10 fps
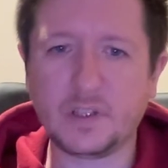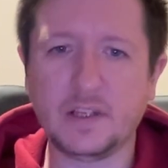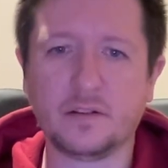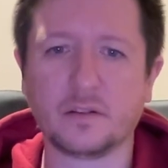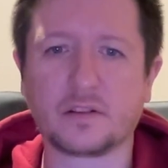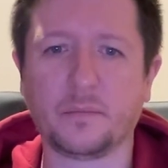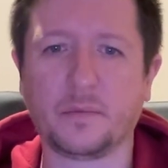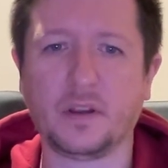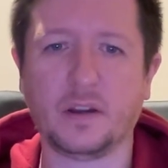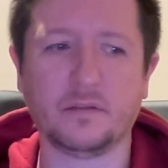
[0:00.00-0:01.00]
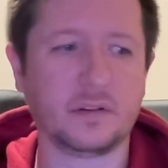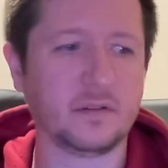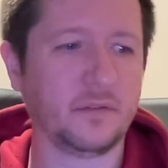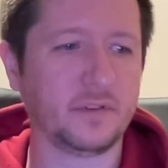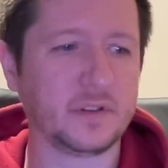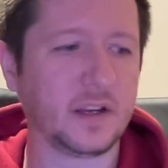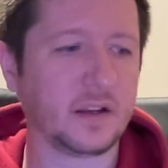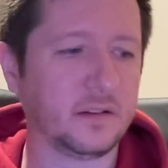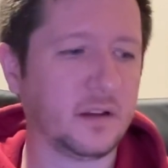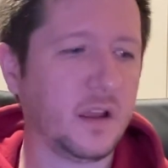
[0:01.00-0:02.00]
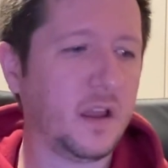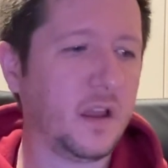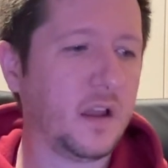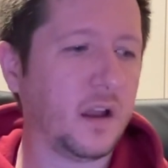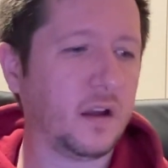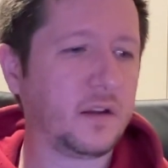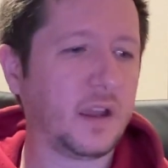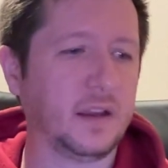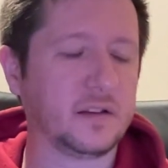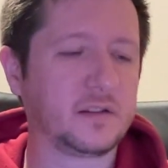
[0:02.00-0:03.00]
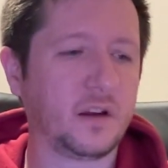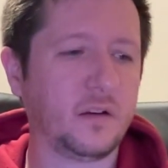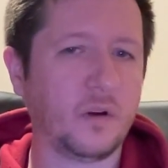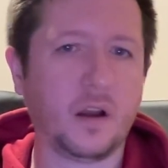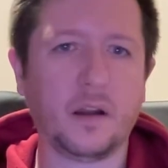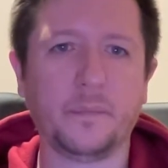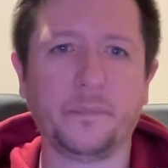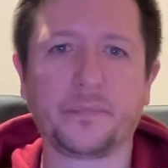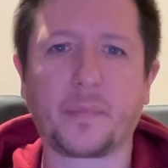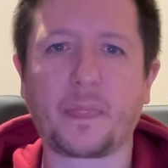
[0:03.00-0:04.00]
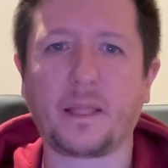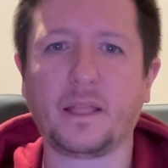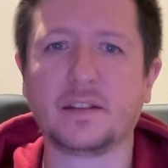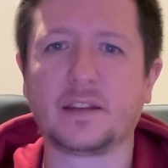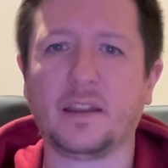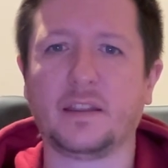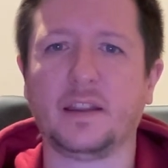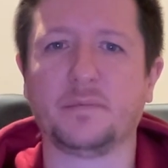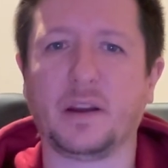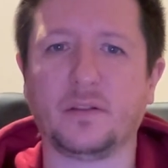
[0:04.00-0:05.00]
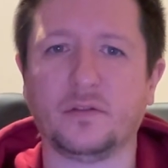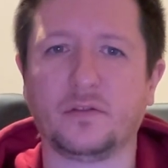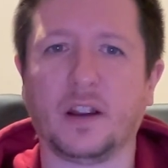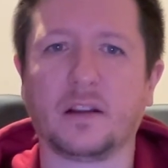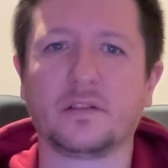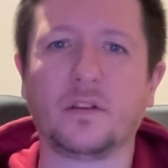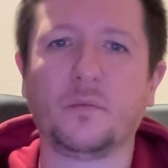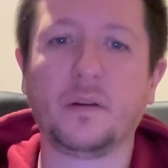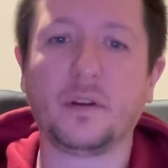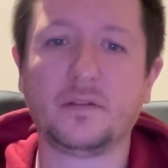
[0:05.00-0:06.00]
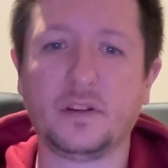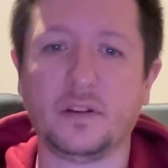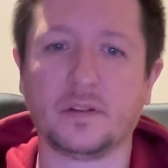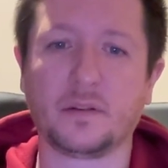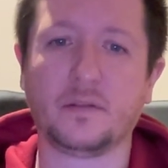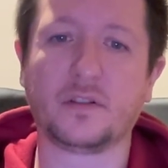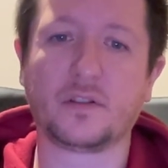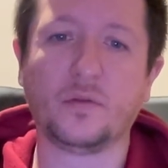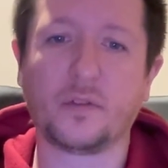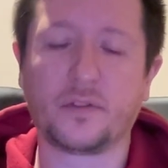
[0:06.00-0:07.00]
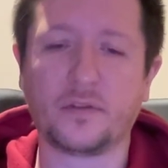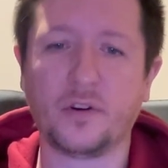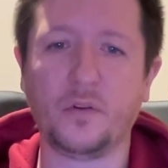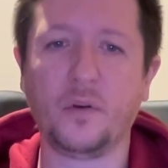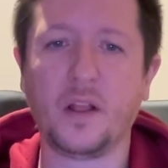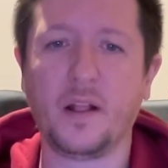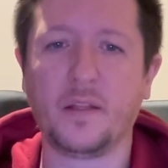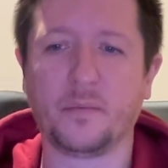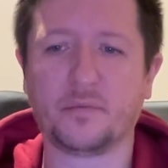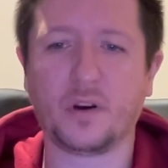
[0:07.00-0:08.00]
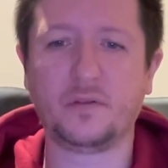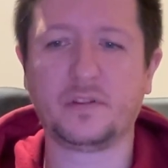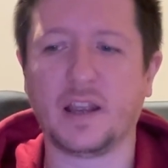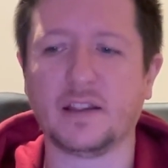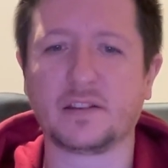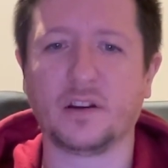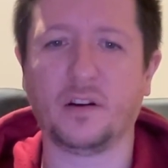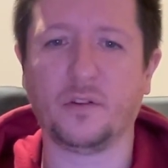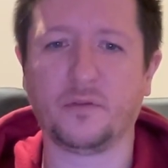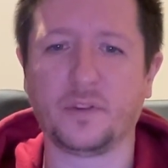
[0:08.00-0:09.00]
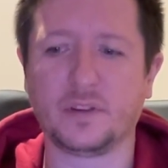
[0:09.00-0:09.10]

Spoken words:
is not something that I regret for a second. Okay, so let's get things back on track. So what I'm going to do is I'm going to talk through the process of